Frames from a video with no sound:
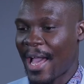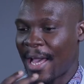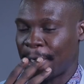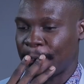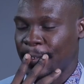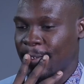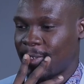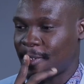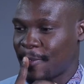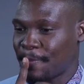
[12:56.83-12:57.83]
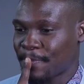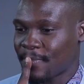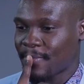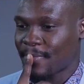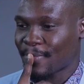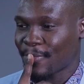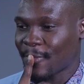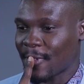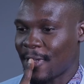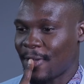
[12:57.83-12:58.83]
And
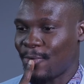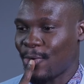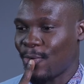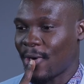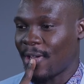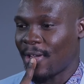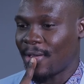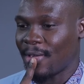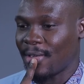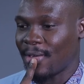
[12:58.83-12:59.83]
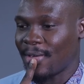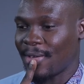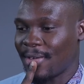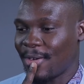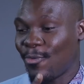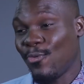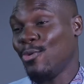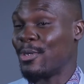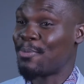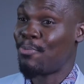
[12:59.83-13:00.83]
we
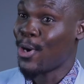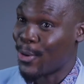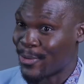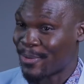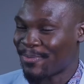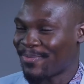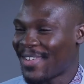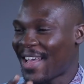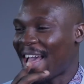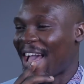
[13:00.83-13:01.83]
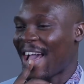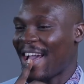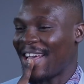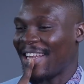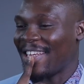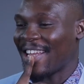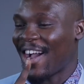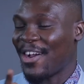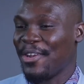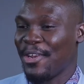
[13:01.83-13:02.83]
was poor. And our